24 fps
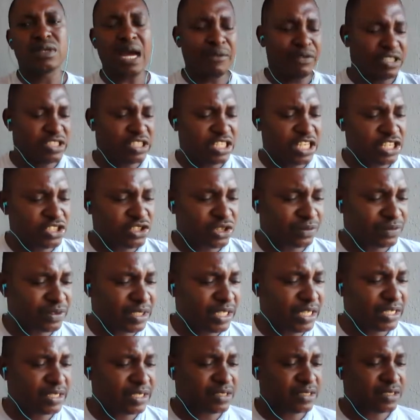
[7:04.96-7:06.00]
have a change of
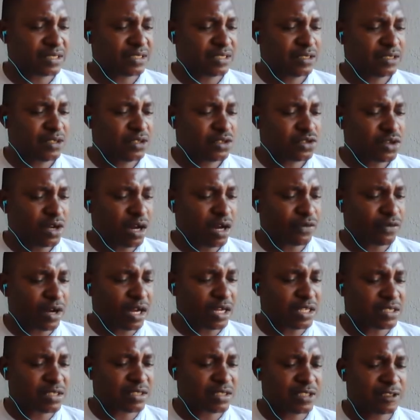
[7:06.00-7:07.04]
things. So, of
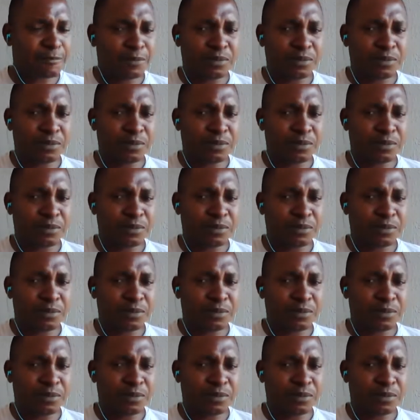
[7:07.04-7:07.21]
course,